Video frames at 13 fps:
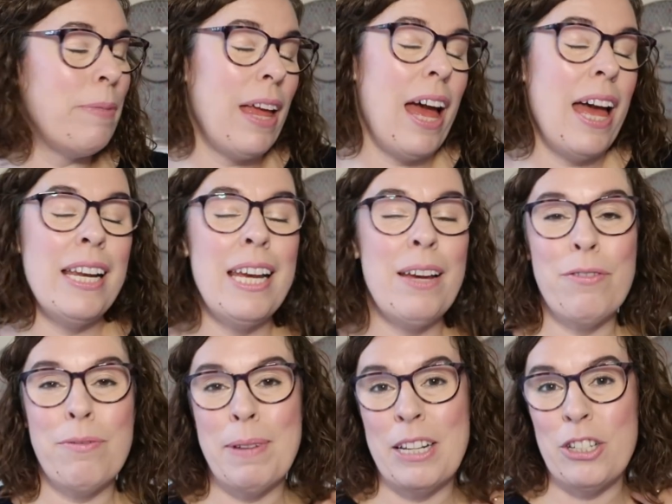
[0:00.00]
any
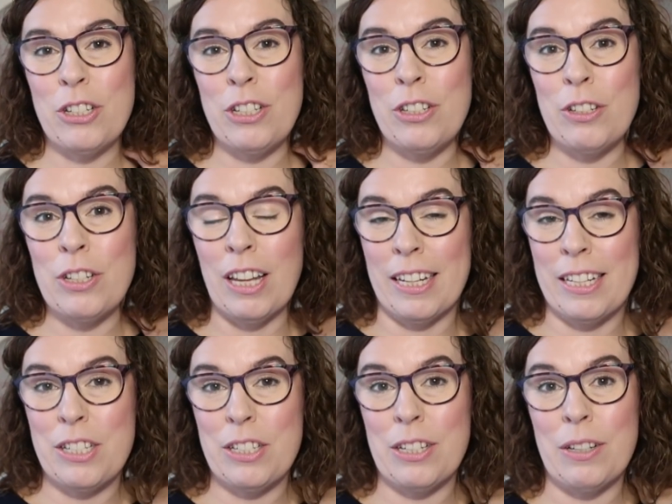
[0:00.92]
information you'd
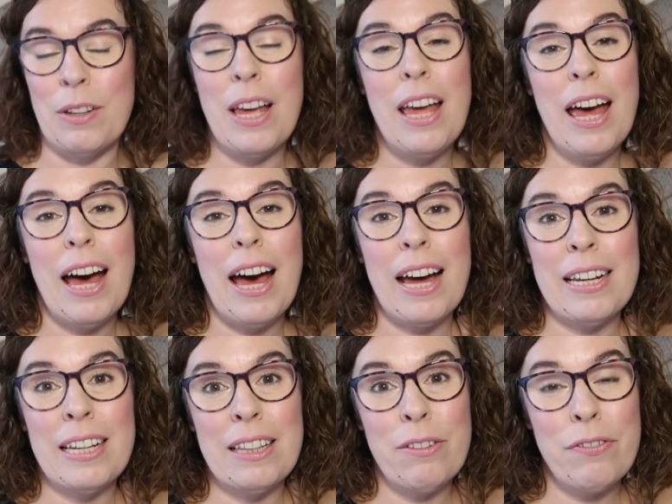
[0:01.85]
like to.
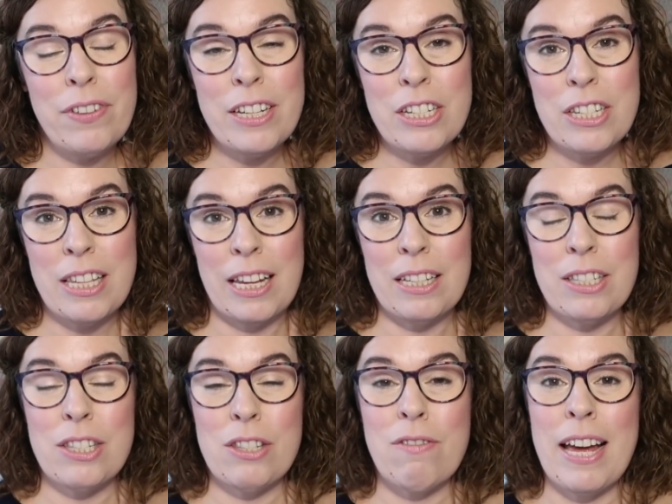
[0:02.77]
And in the finished
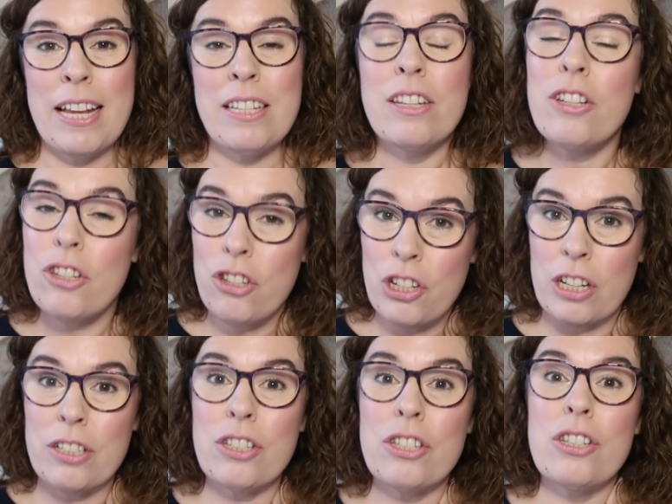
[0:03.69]
things thread,
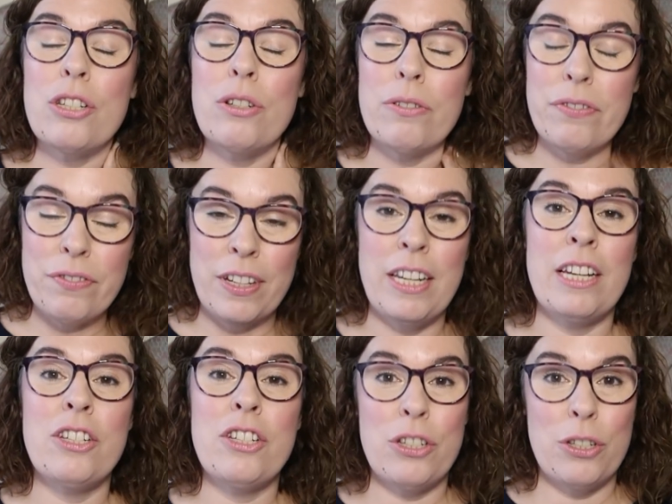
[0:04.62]
just your
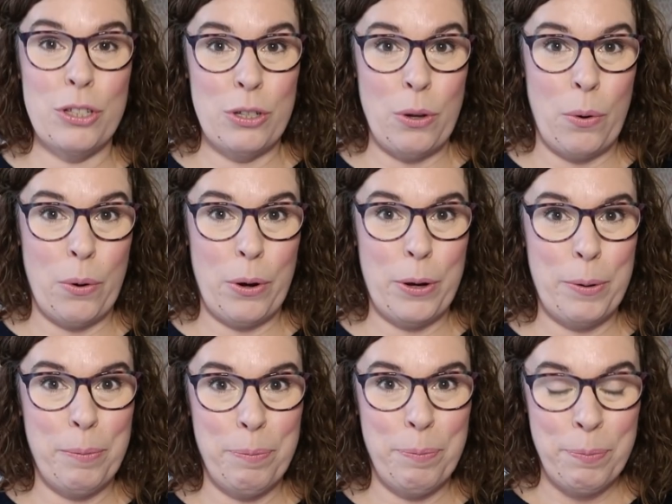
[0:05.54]
finished sock.
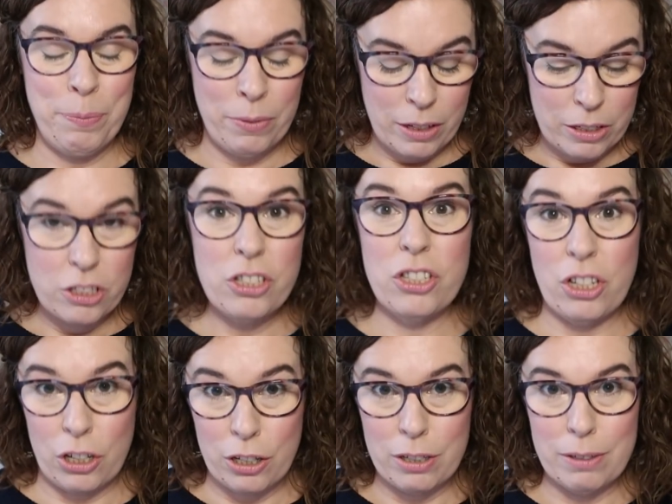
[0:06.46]

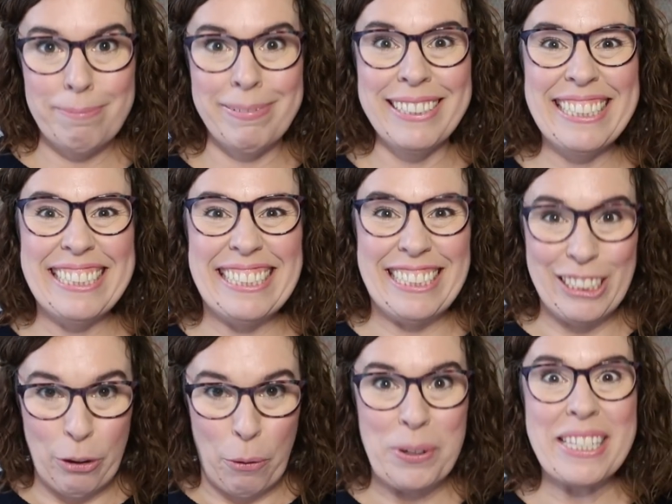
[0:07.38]

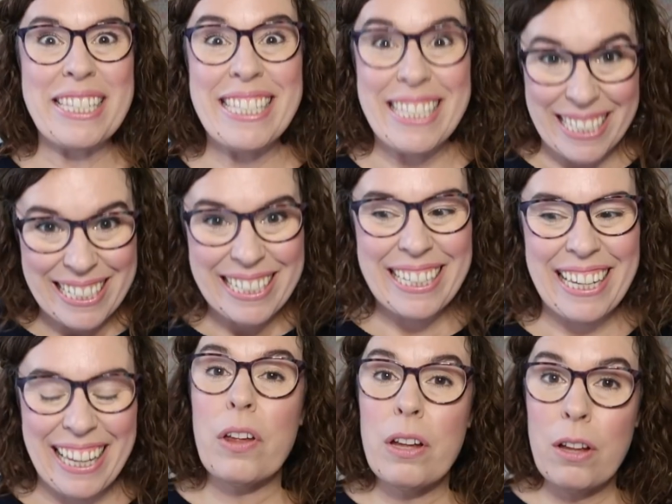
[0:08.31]
Socks.
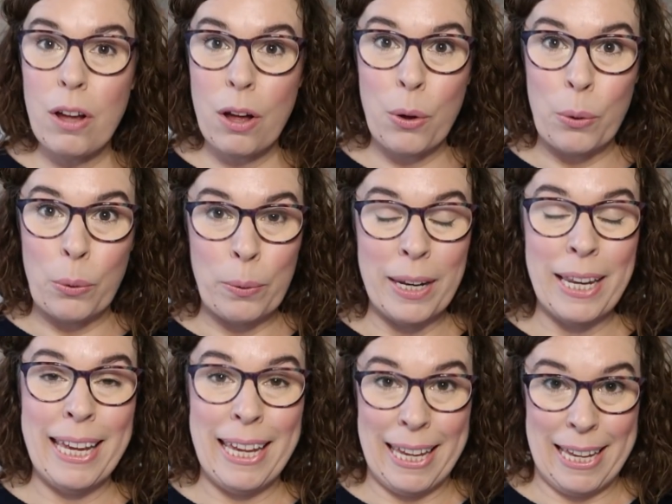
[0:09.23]
The goal
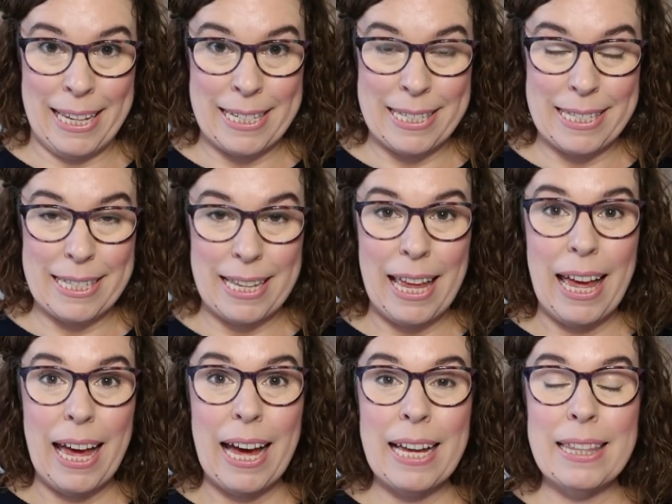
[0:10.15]
is
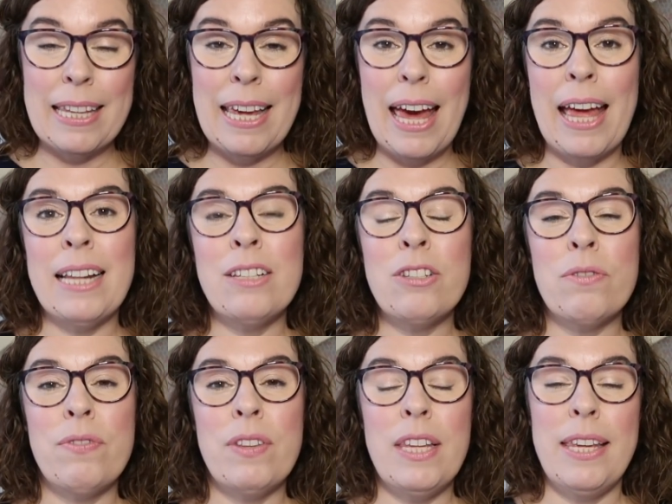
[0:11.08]
at the end
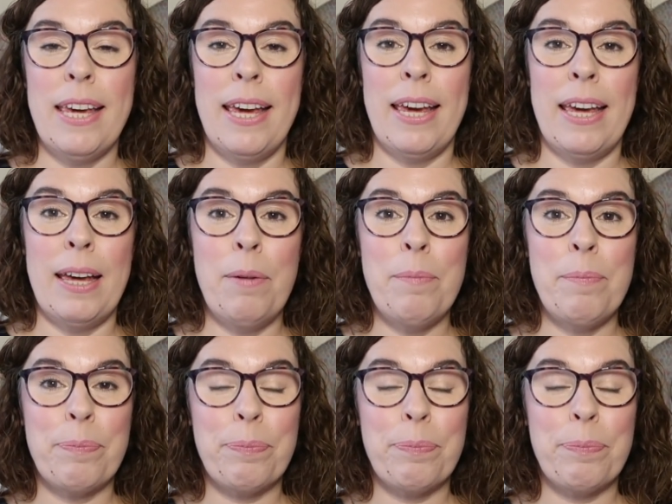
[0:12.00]
of the year,